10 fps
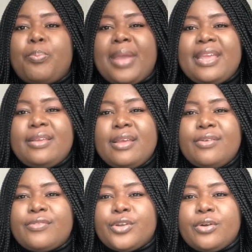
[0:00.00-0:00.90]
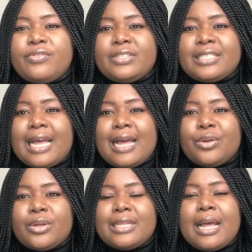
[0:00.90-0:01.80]
pay for your visa and
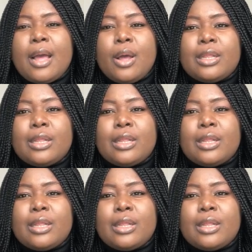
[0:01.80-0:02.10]
all that.